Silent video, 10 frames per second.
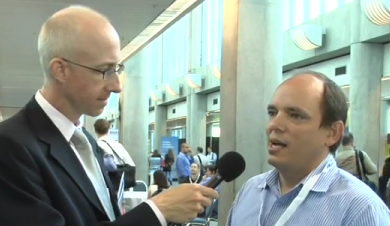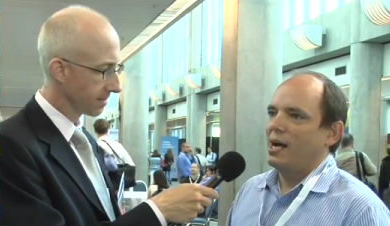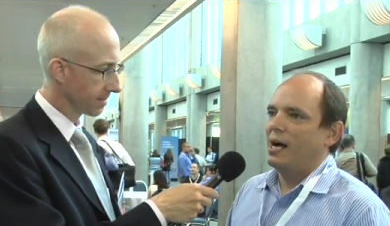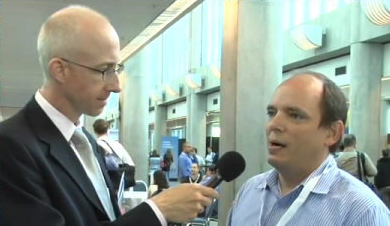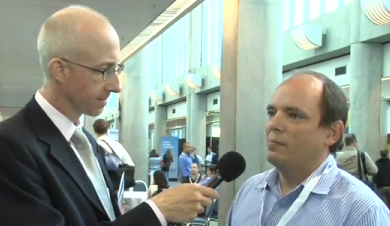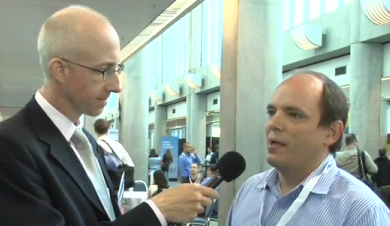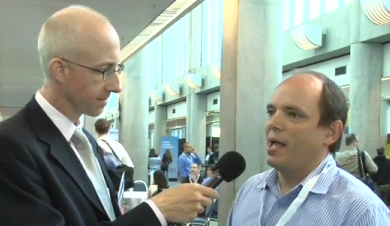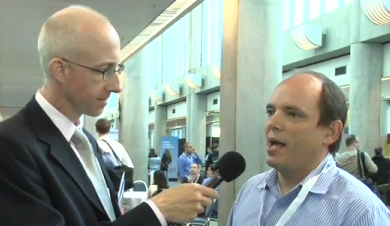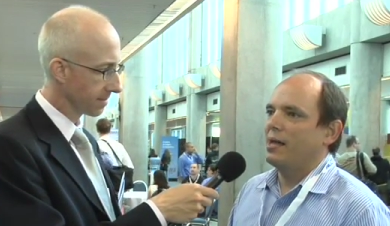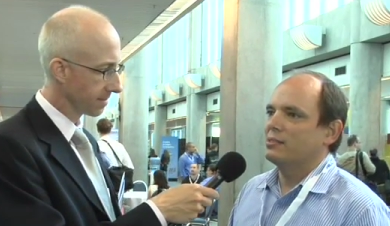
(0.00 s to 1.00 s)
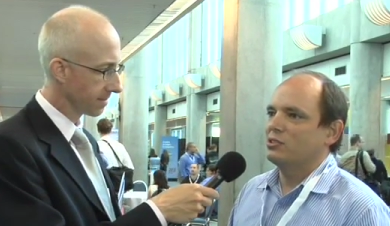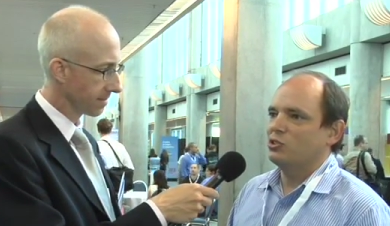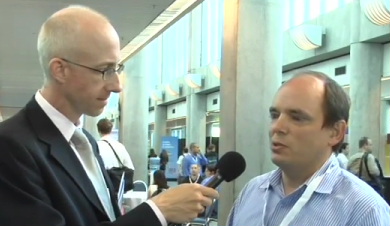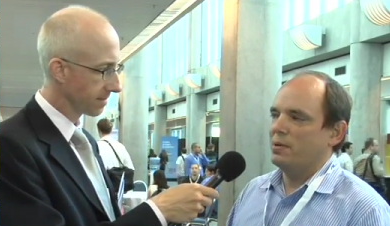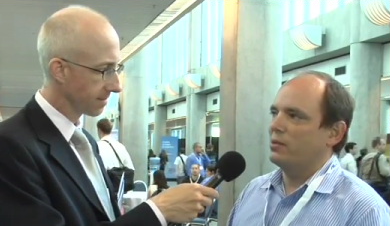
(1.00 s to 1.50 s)
Speaker 1: um, and
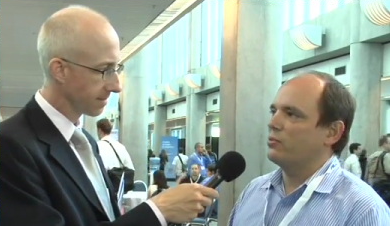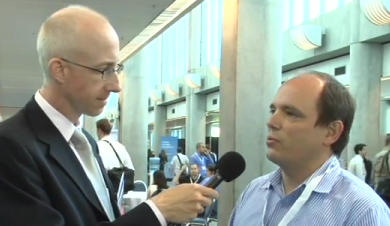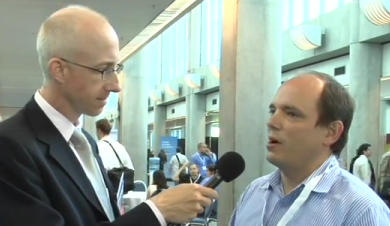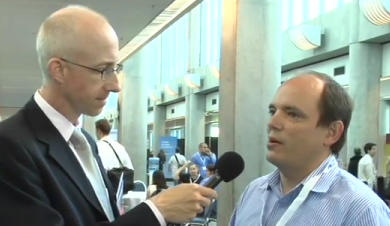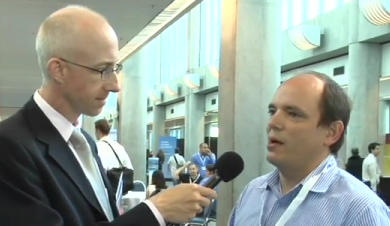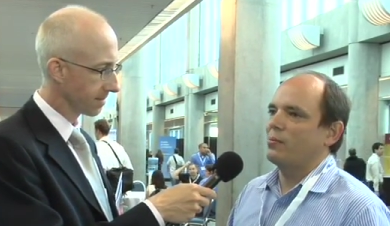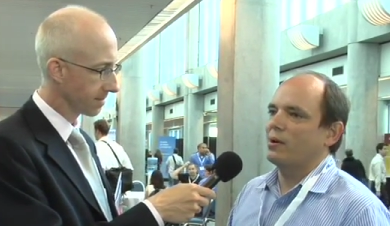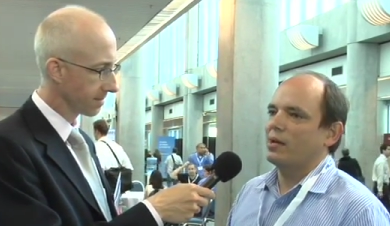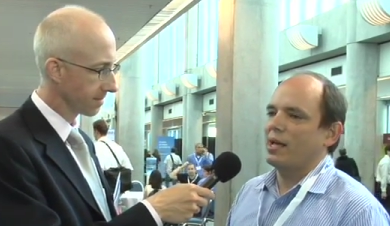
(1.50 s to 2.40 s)
distribute it through our network.